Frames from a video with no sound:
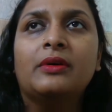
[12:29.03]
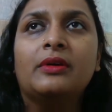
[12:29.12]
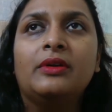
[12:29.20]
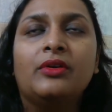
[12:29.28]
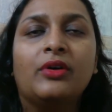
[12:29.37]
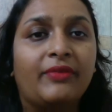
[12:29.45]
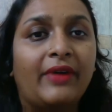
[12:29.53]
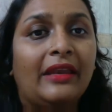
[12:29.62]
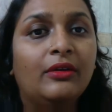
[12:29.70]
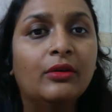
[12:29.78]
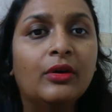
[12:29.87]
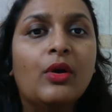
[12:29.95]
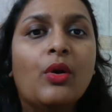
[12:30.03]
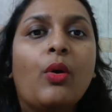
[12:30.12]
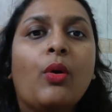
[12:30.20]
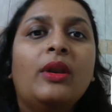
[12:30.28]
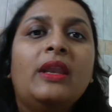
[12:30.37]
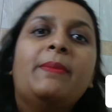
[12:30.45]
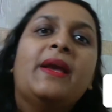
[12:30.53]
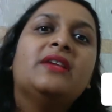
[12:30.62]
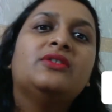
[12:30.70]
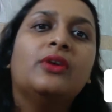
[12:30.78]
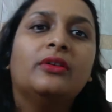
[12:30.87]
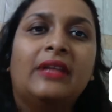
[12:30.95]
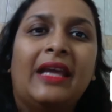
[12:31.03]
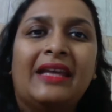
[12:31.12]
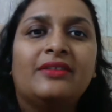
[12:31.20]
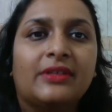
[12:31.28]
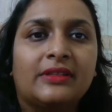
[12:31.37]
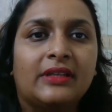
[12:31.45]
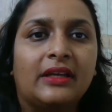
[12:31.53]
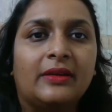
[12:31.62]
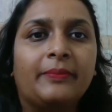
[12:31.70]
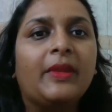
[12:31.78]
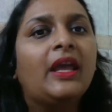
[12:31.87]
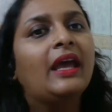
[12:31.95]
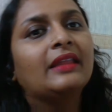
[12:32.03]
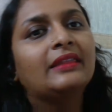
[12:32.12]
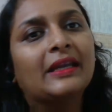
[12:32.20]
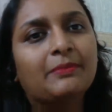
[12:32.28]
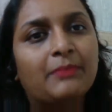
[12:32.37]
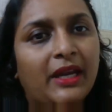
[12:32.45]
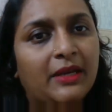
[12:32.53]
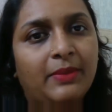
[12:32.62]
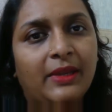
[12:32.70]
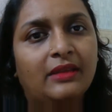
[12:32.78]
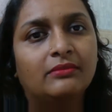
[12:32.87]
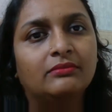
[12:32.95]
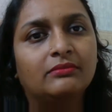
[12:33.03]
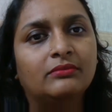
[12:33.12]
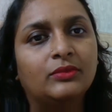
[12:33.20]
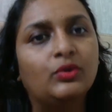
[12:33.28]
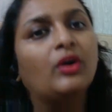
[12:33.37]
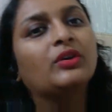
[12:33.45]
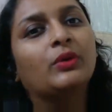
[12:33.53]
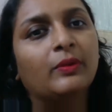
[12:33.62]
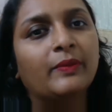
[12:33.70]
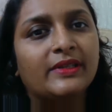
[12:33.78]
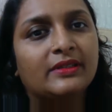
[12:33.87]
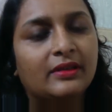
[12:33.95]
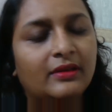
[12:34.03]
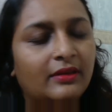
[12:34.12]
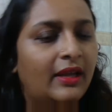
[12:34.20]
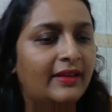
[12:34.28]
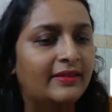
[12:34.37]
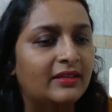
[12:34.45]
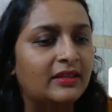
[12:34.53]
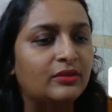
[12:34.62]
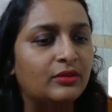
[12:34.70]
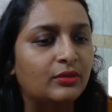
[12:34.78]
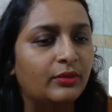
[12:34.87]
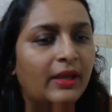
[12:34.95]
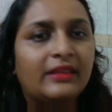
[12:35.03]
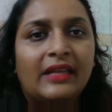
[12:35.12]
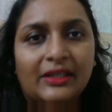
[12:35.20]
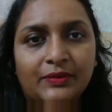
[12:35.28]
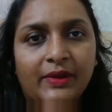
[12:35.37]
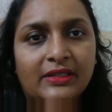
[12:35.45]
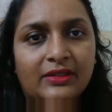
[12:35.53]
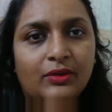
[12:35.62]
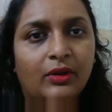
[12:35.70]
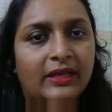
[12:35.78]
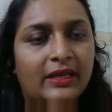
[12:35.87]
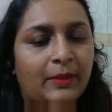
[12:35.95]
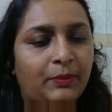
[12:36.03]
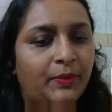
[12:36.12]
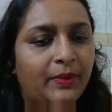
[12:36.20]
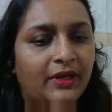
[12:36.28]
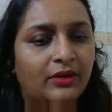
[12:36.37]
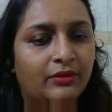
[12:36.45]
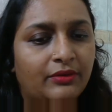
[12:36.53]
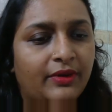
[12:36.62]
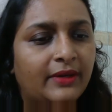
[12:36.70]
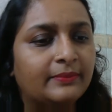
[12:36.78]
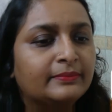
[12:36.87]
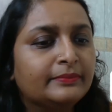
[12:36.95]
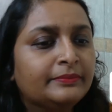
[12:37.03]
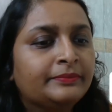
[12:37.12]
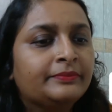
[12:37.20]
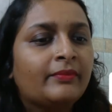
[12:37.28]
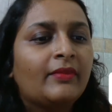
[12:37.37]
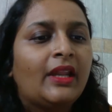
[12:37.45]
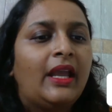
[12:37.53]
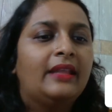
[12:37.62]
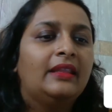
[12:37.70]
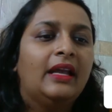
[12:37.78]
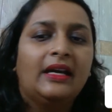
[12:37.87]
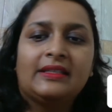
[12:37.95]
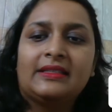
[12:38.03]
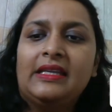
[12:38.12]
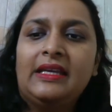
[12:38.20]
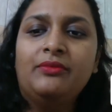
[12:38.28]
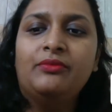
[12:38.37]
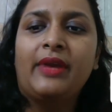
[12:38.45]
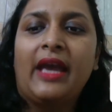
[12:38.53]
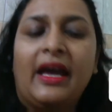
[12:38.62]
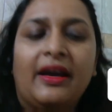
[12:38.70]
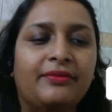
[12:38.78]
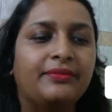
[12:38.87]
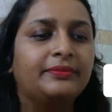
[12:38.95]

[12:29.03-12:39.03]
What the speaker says: your value only based on end result, and that might be not always nice thing to do, and that's why it's called inappropriate doctrine. And lastly, we have